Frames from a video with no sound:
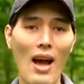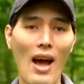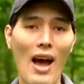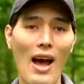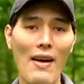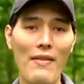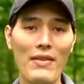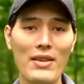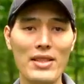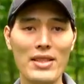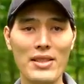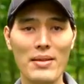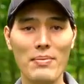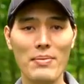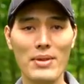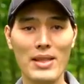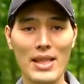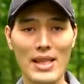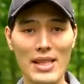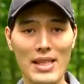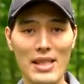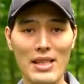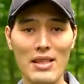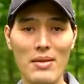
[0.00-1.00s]
having some
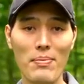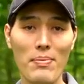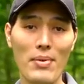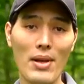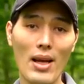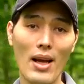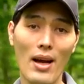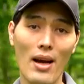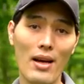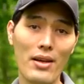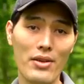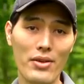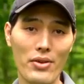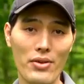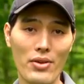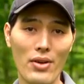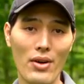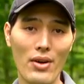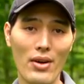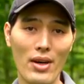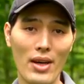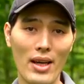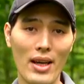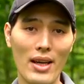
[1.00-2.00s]
distance beyond your
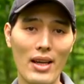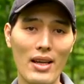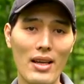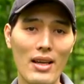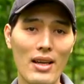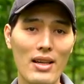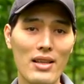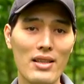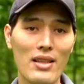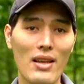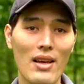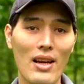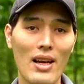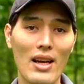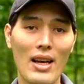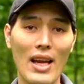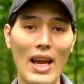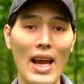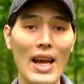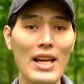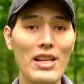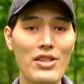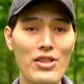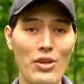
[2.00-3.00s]
target in
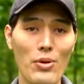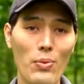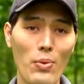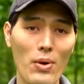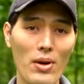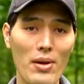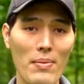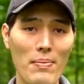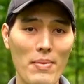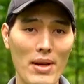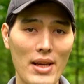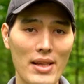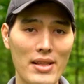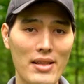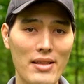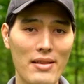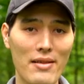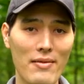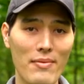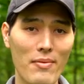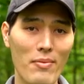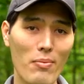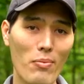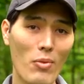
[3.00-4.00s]
case you were to miss.
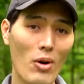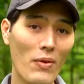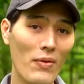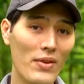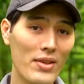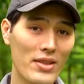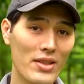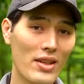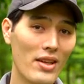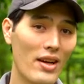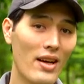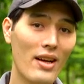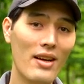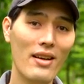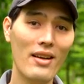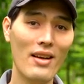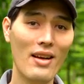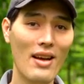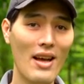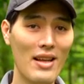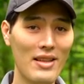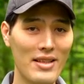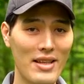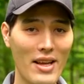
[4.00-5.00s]
Murphy's Law
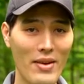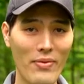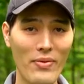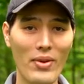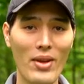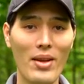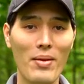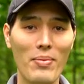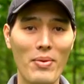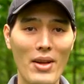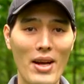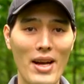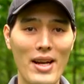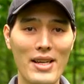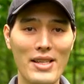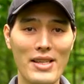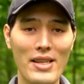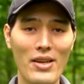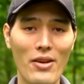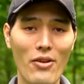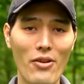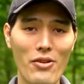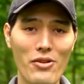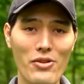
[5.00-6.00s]
definitely applies
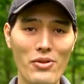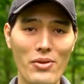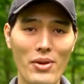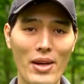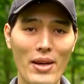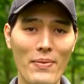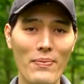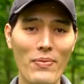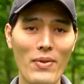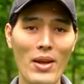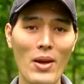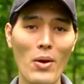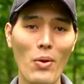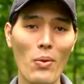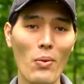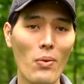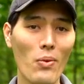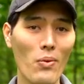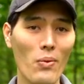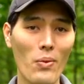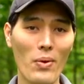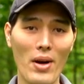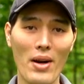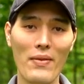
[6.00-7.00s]
in archery.
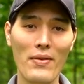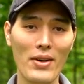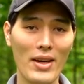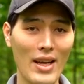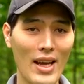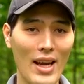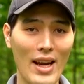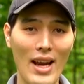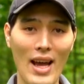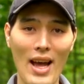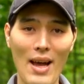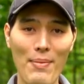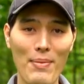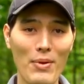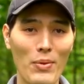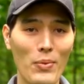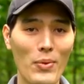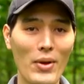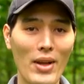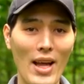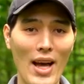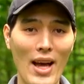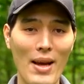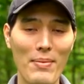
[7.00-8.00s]
Whatever can happen
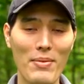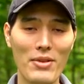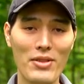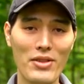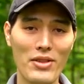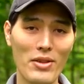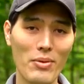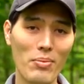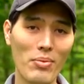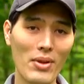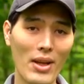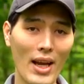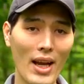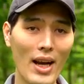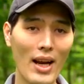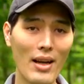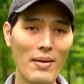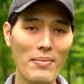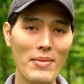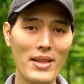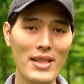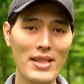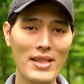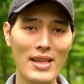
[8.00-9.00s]
will happen, so plan
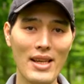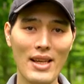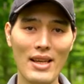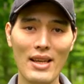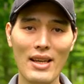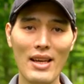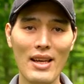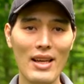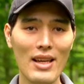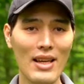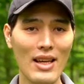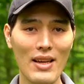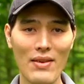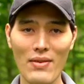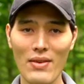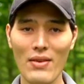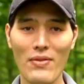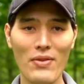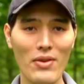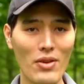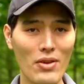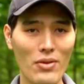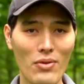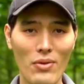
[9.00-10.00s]
on missing. Even
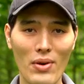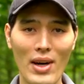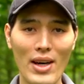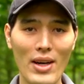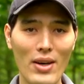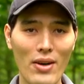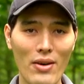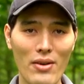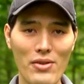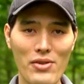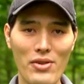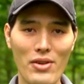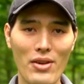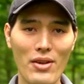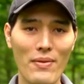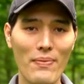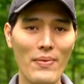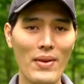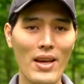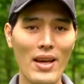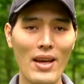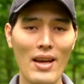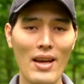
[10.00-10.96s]
if you're a great archer,